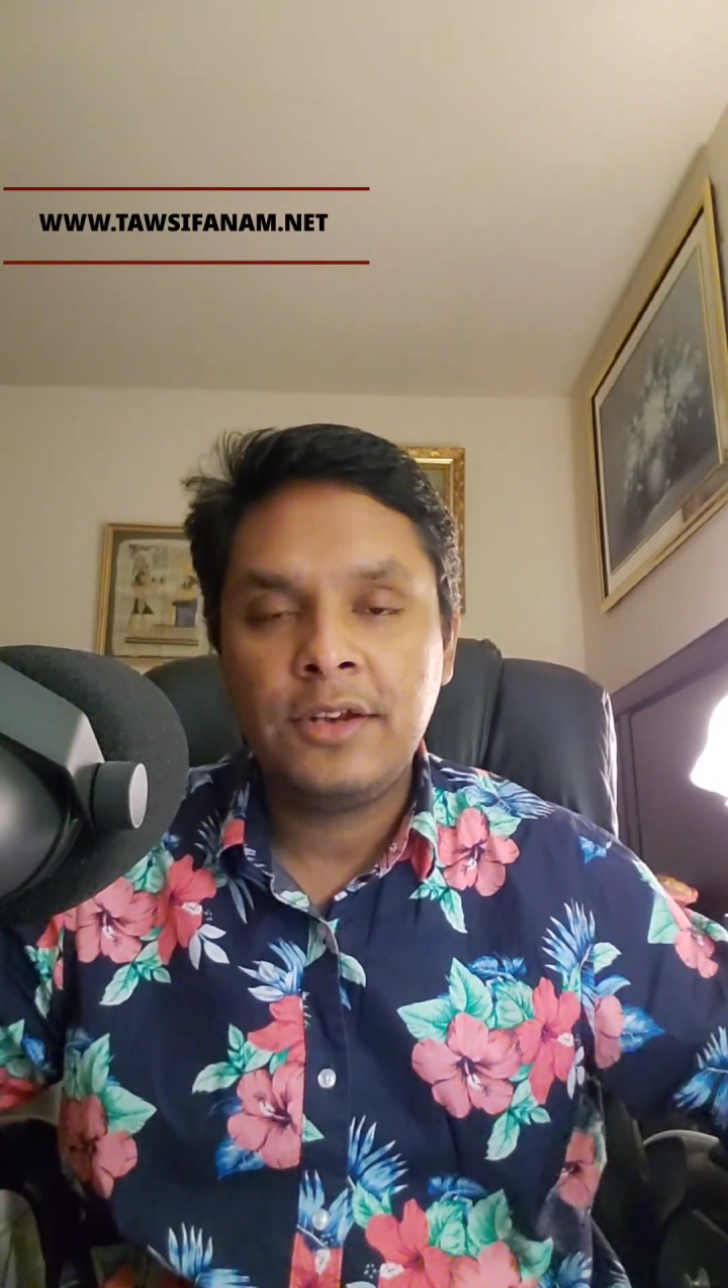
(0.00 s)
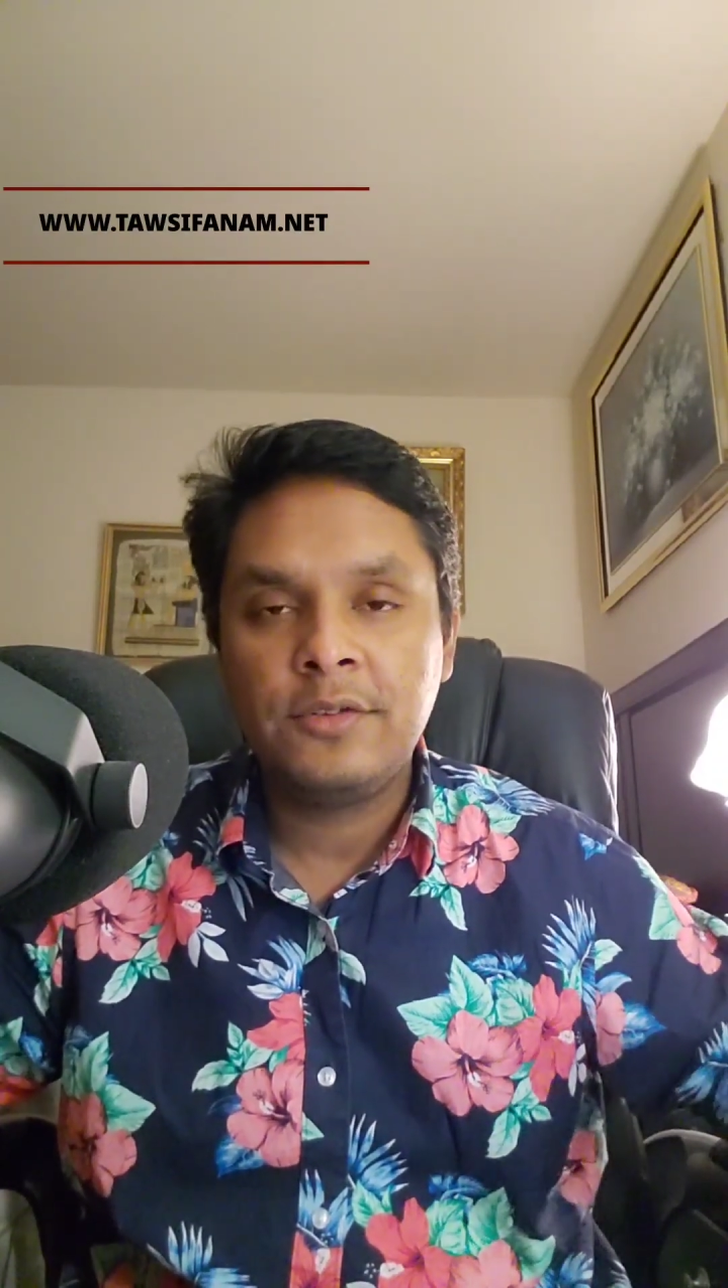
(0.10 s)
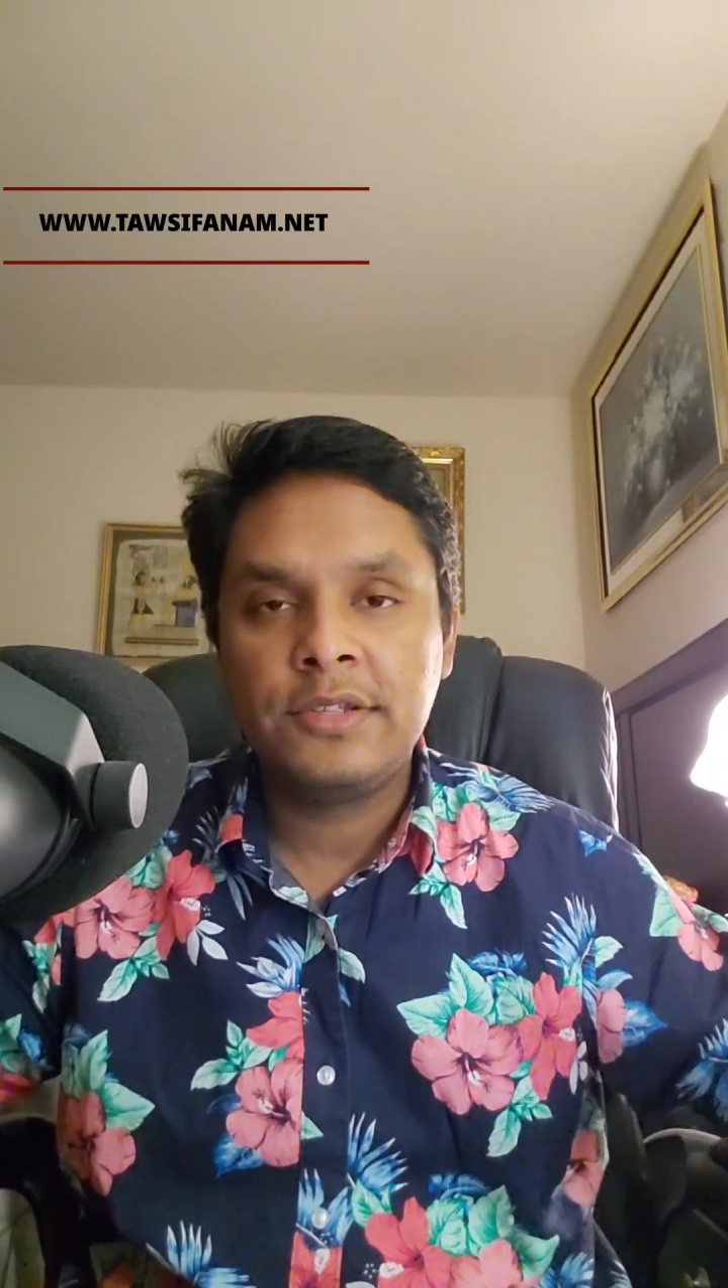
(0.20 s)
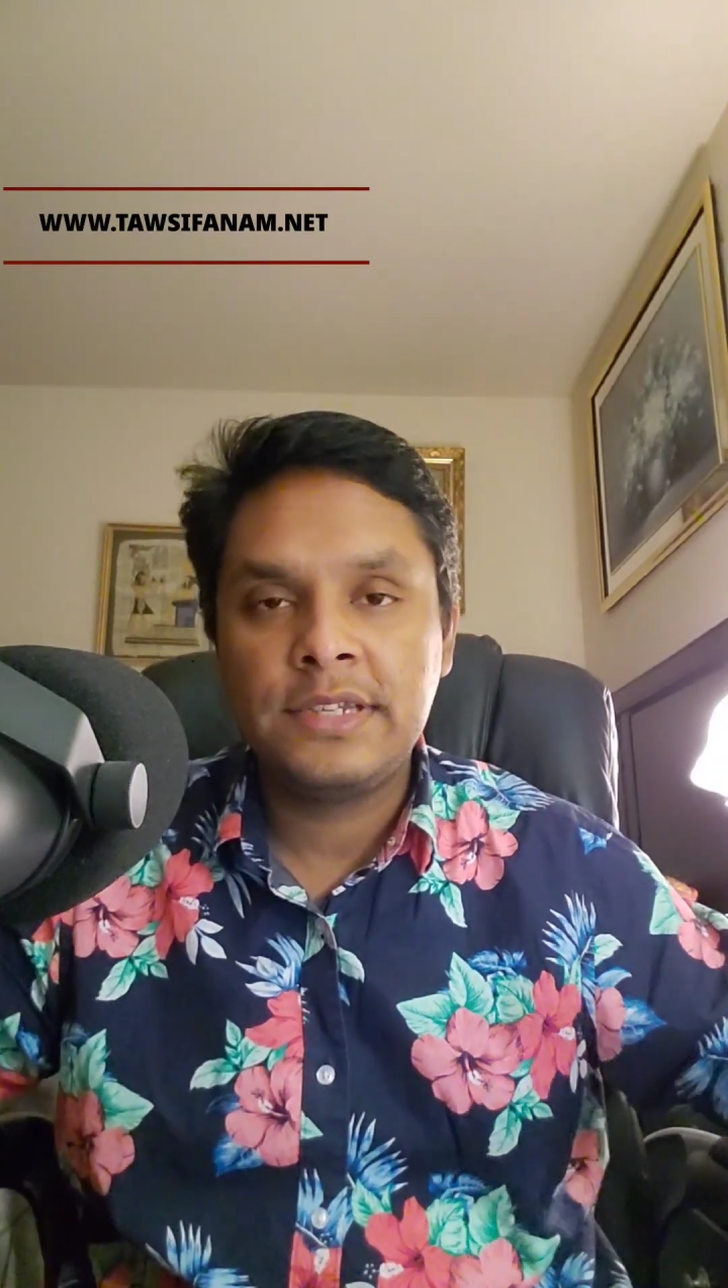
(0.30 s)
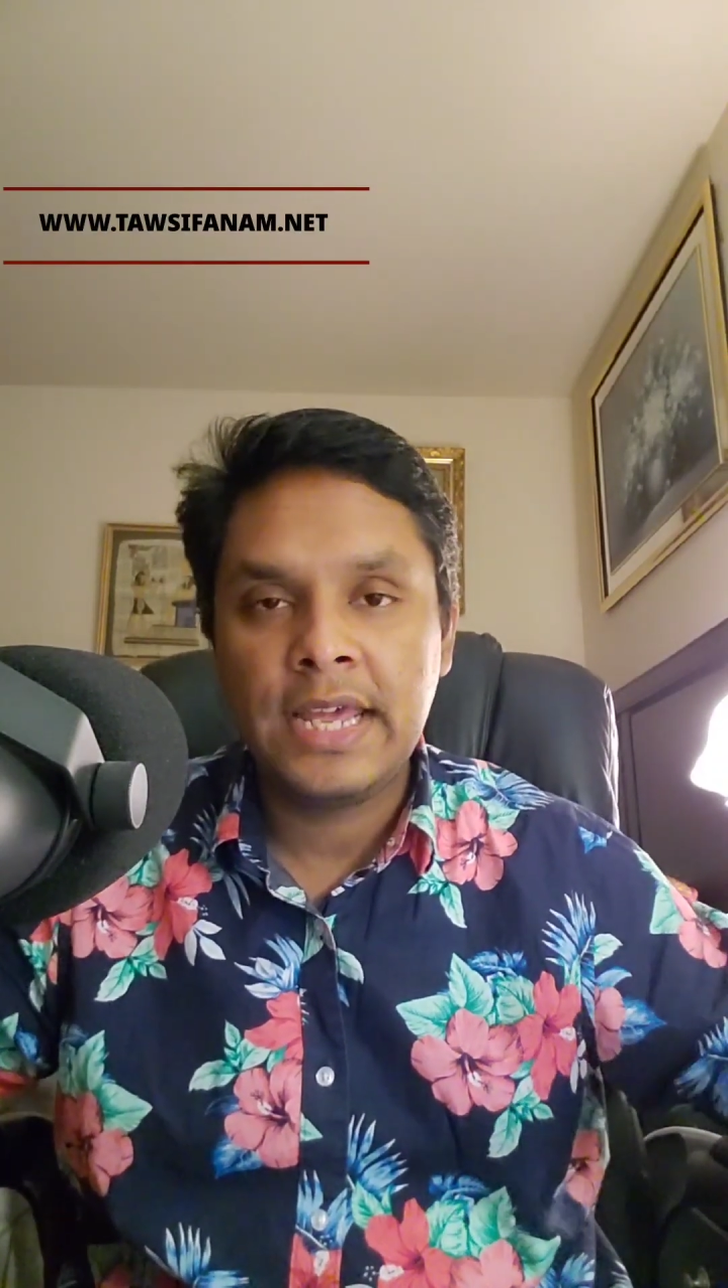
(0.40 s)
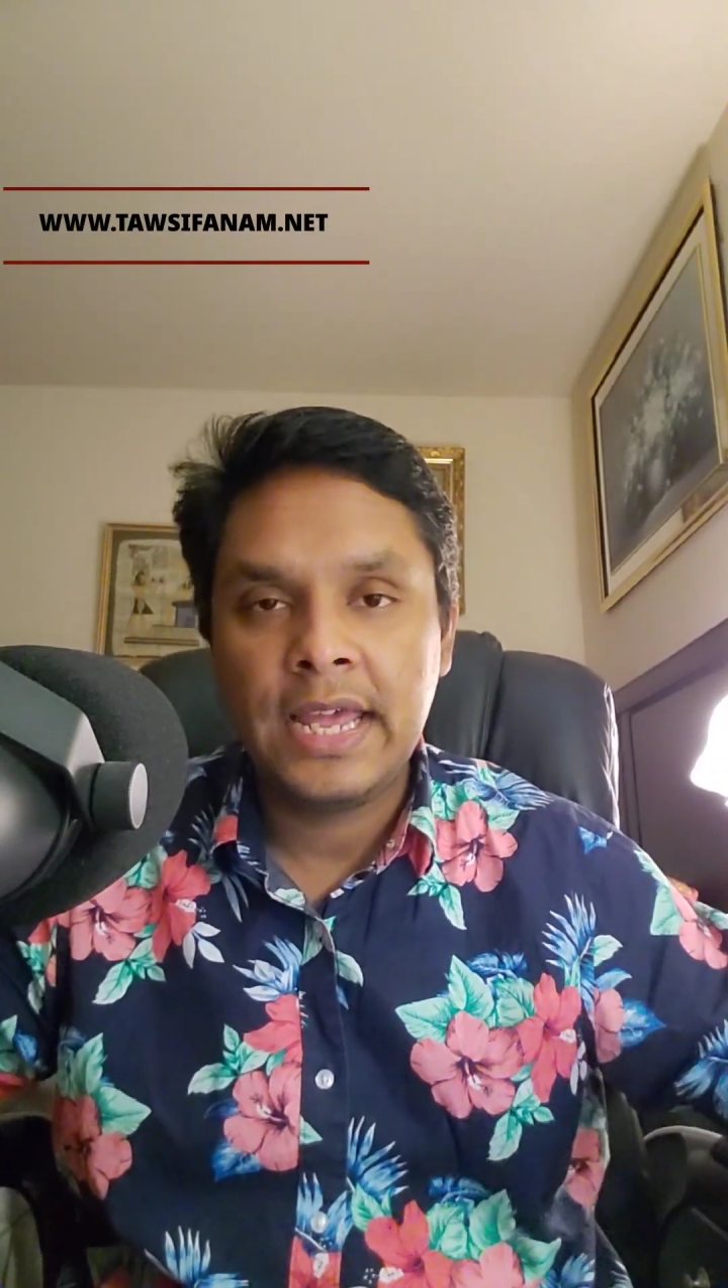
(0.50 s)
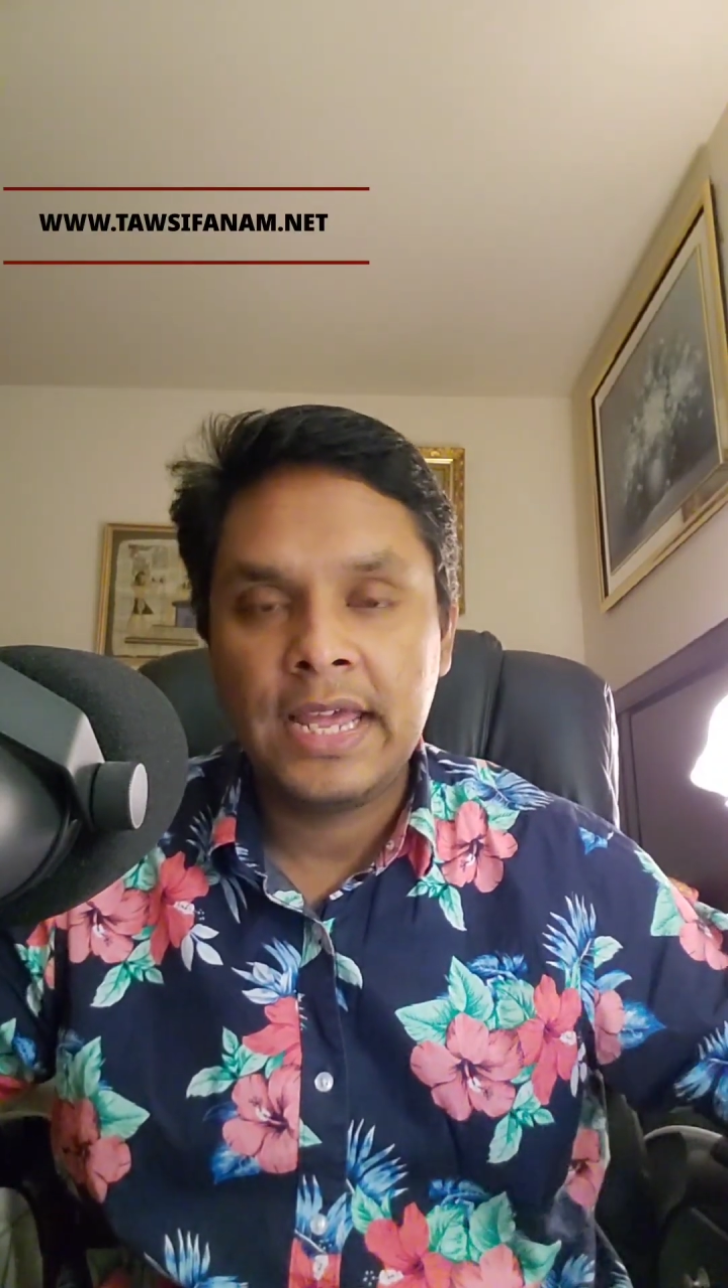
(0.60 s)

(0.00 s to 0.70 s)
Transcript: to stay